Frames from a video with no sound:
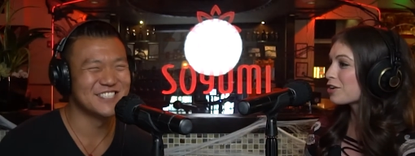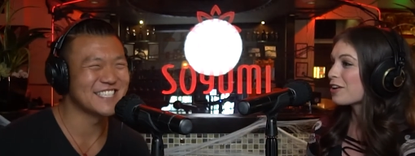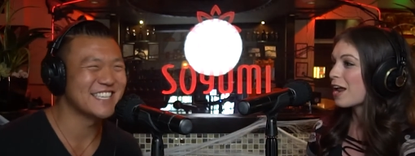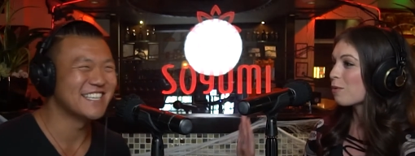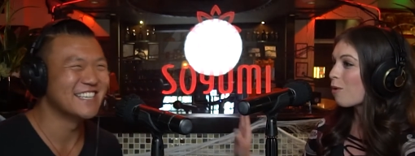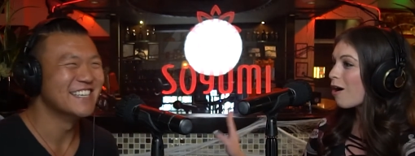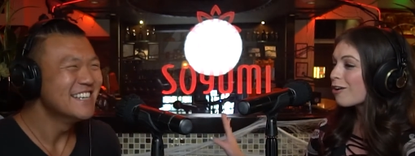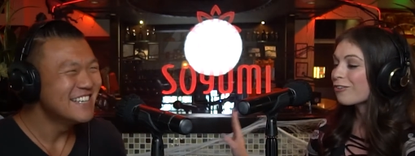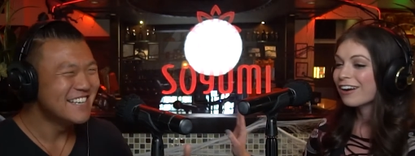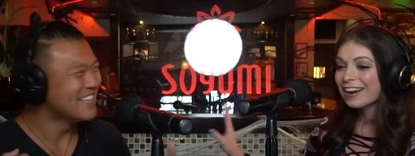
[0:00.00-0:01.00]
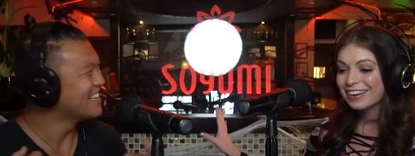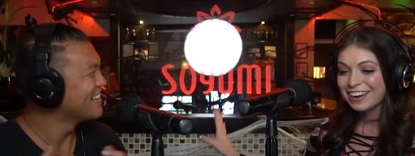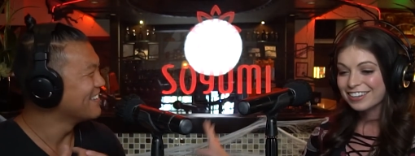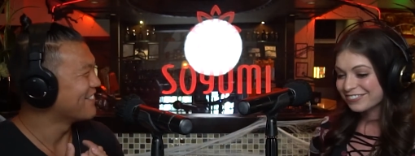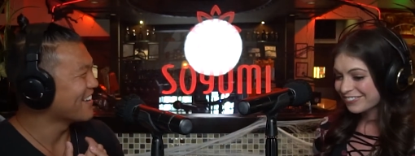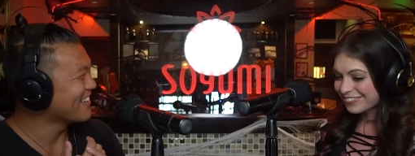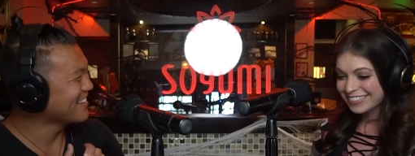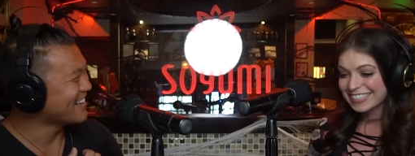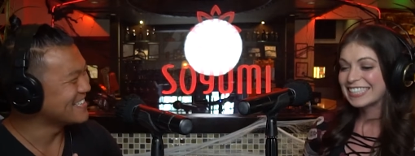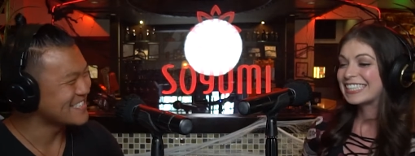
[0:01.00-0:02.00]
Speaker 1: show you how to walk right now.
Speaker 2: Very
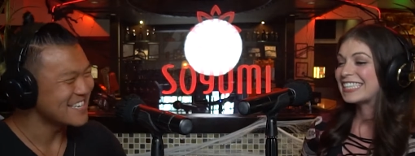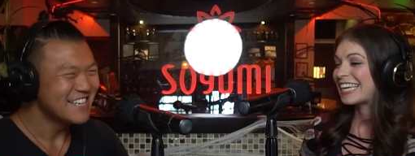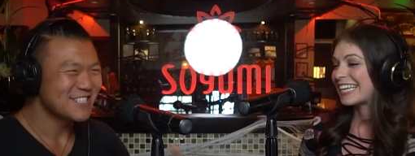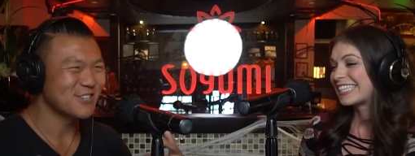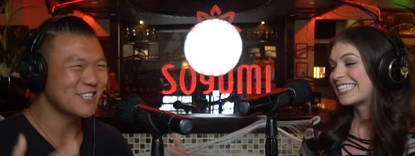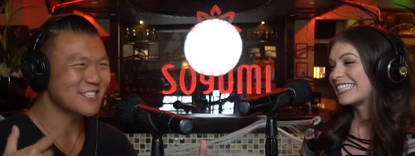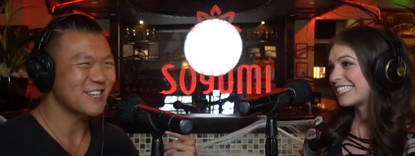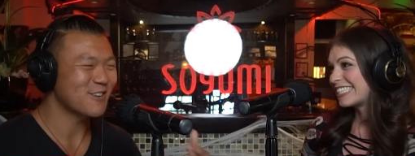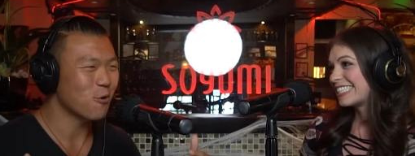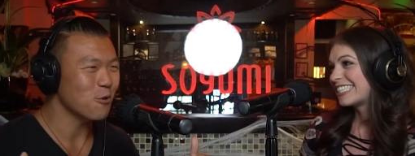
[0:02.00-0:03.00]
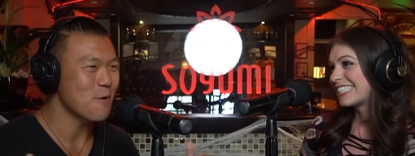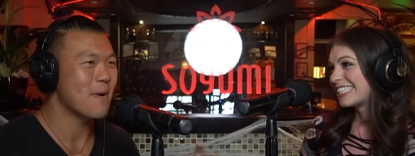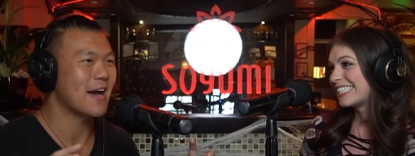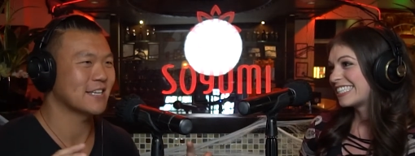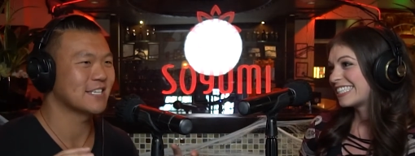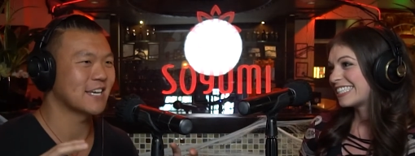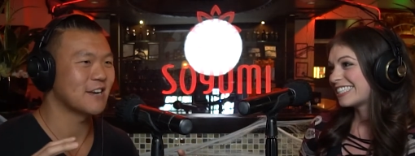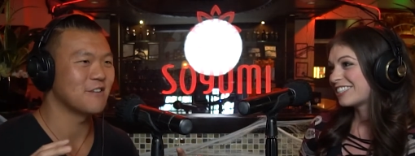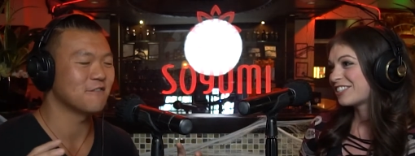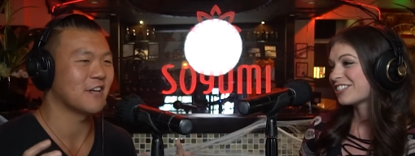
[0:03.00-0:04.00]
nice. Yeah. So let's uh, roll it back to
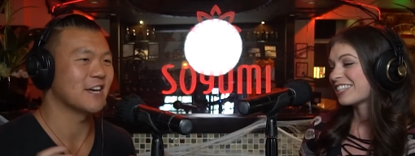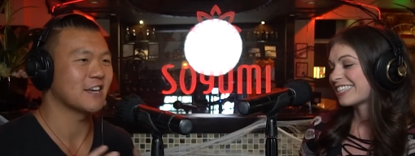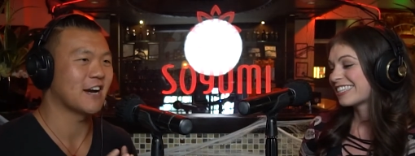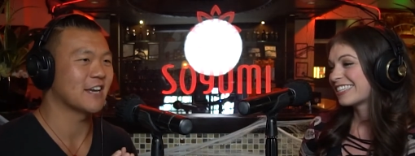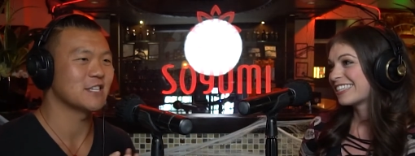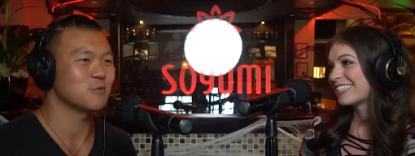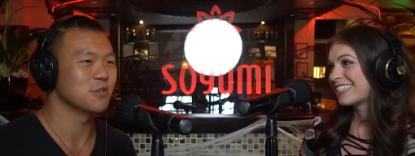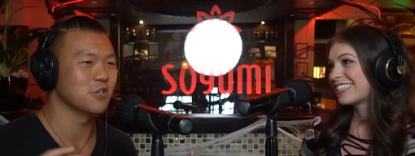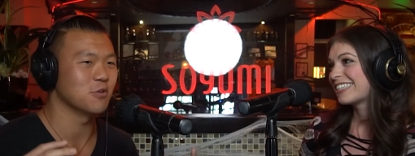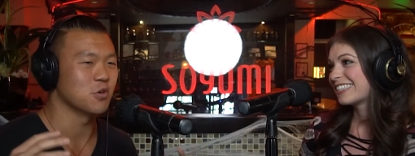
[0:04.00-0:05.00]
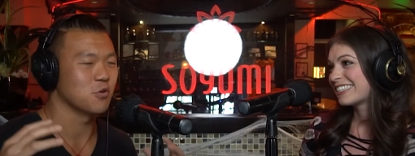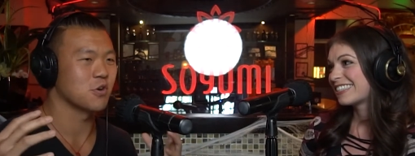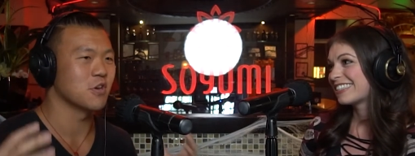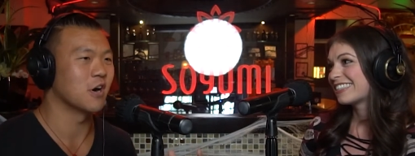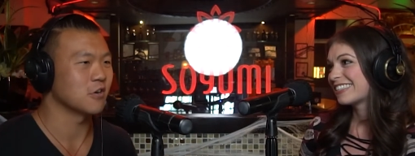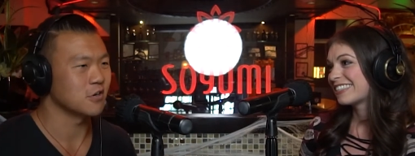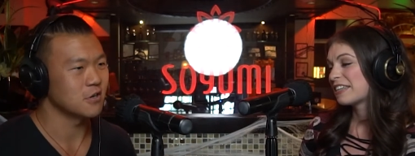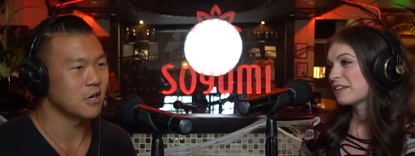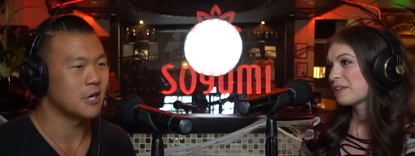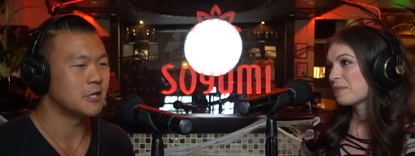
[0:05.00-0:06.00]
kind of sure. like, I guess, when, when you were
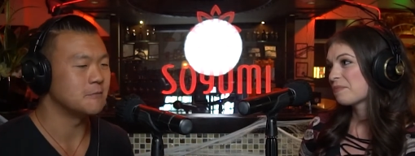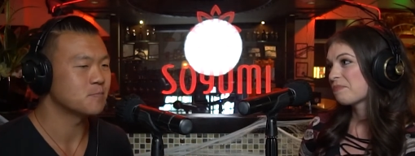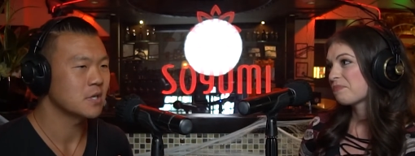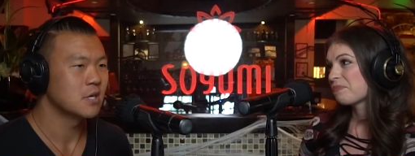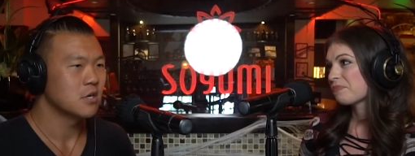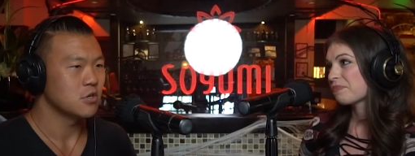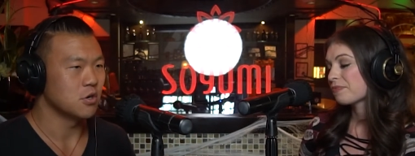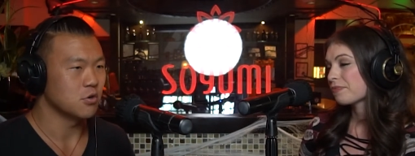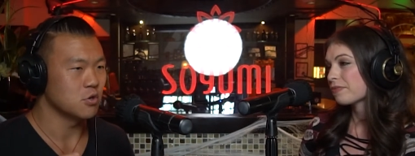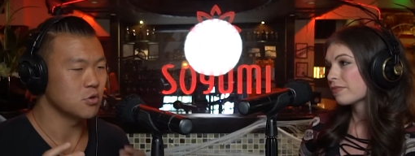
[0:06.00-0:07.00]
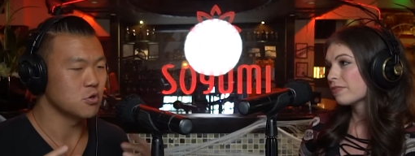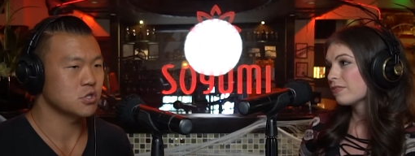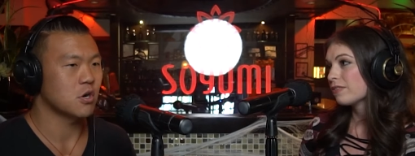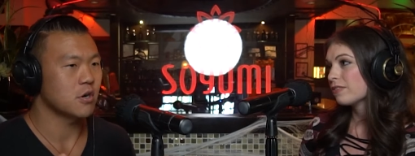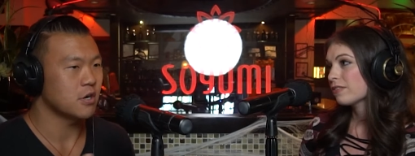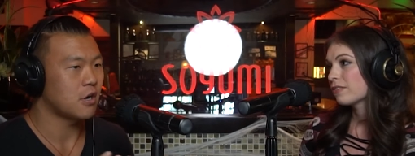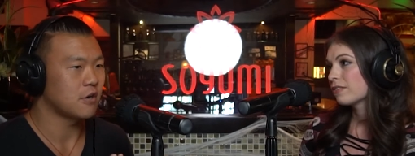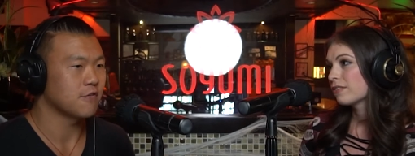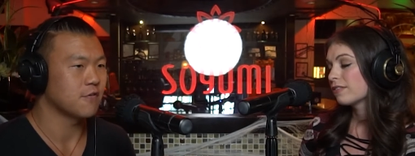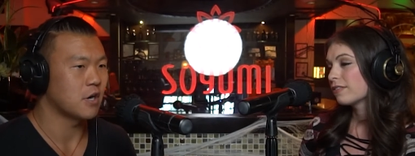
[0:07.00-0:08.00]
younger. Um, you know, you, you started
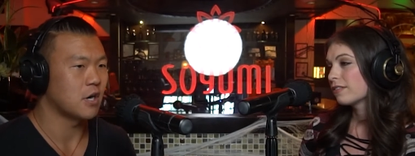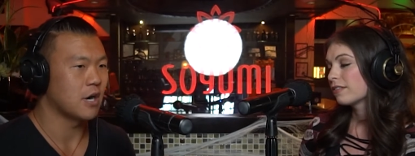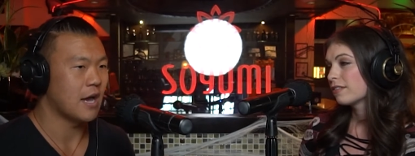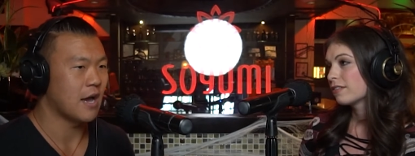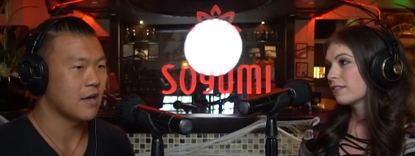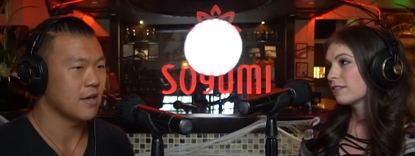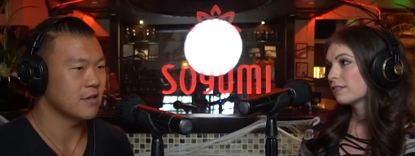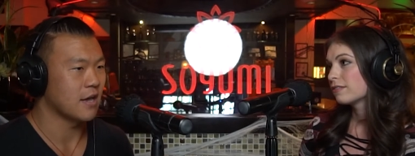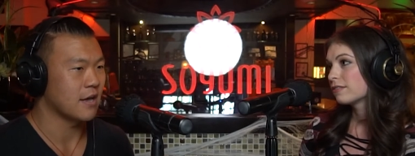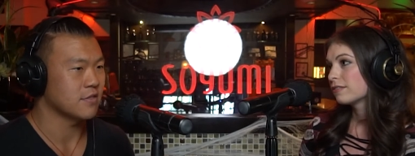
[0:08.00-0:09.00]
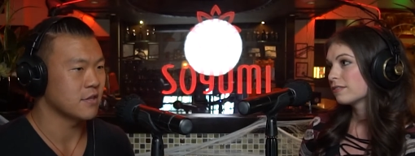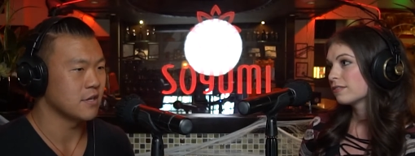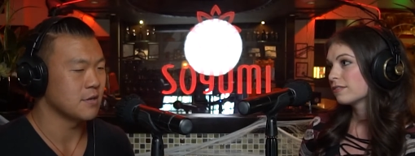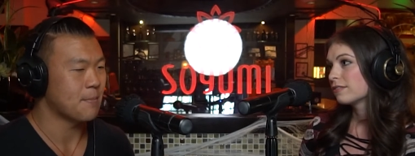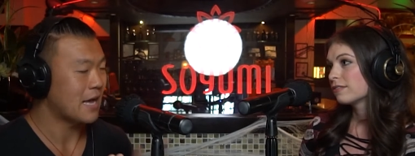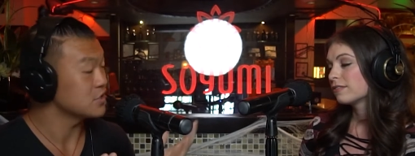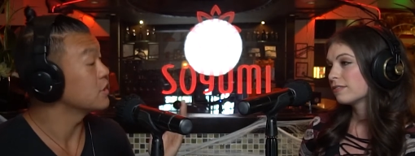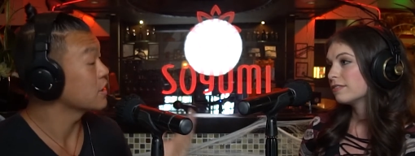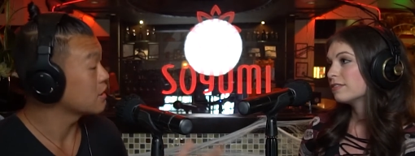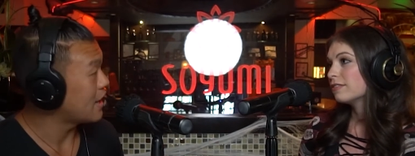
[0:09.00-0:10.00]
off uh, at, at the
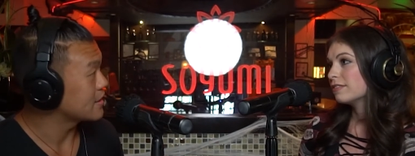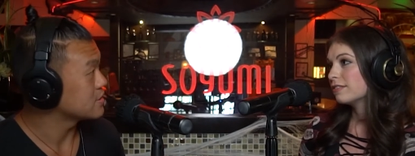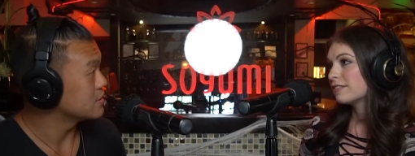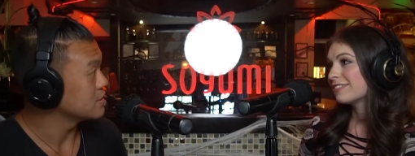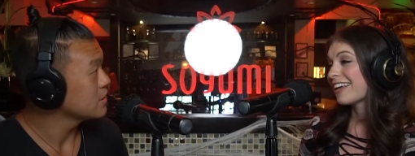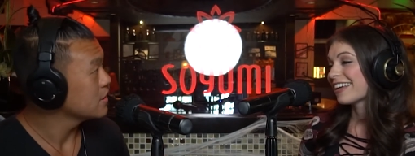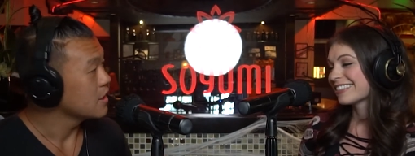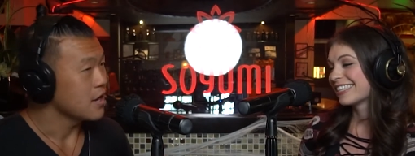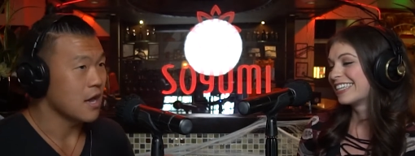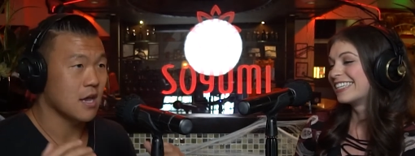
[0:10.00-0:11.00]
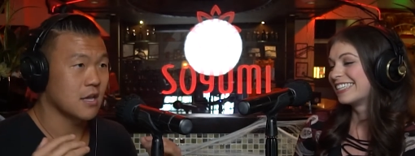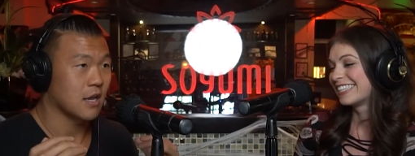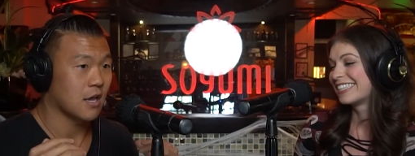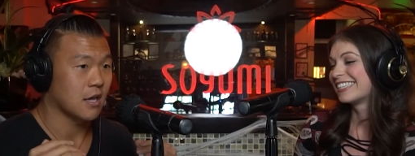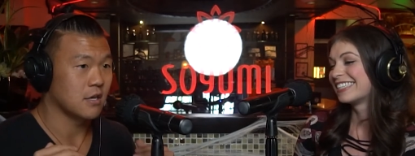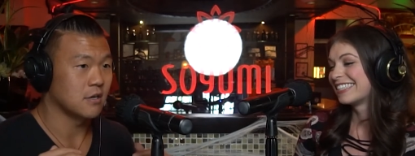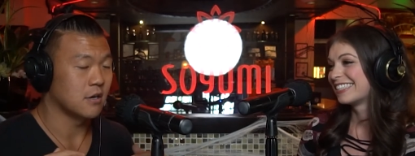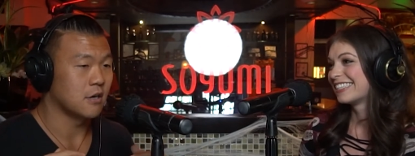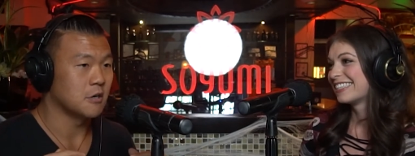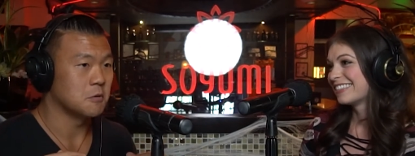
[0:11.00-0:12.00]
pageant in Claxton. Yeah. and and
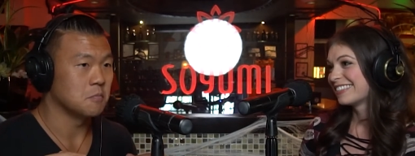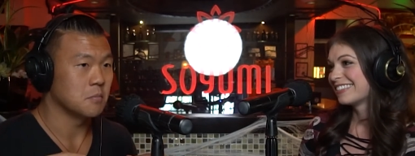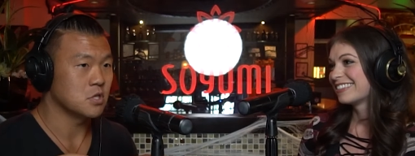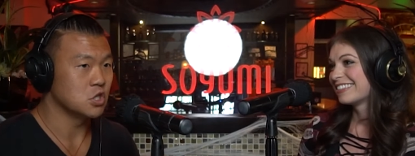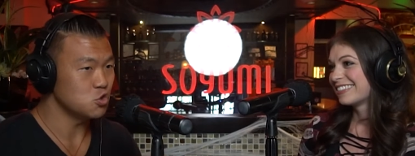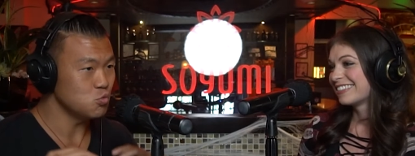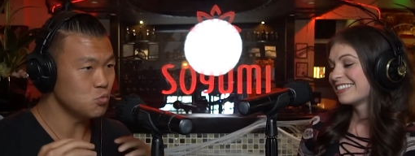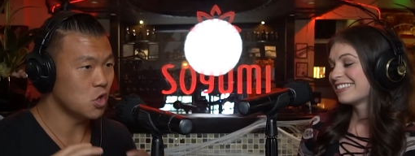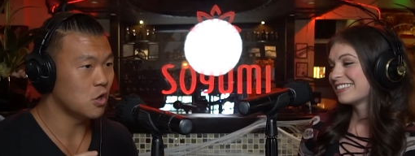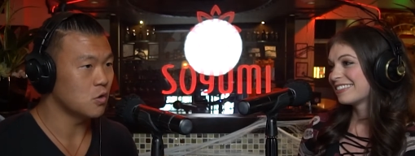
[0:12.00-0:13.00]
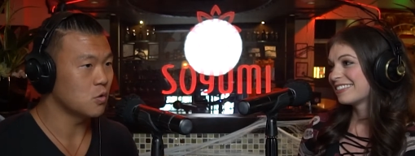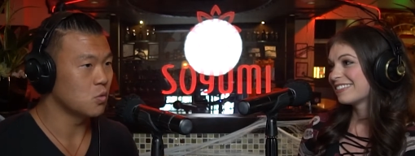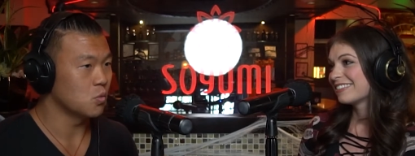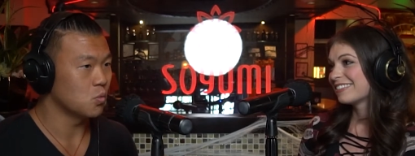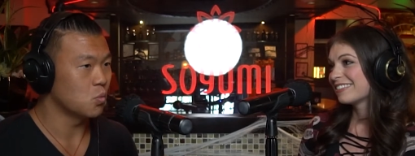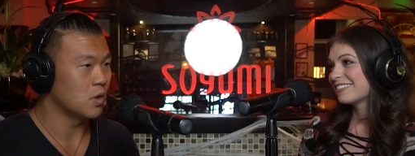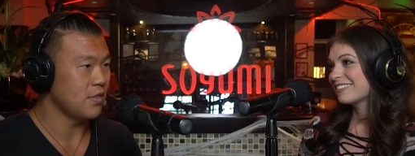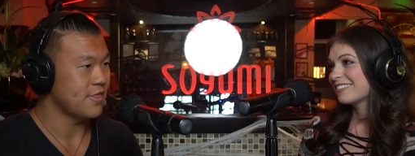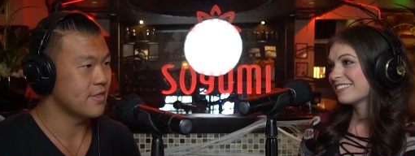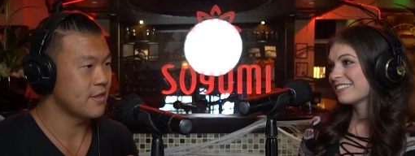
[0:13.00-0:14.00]
um, did you know what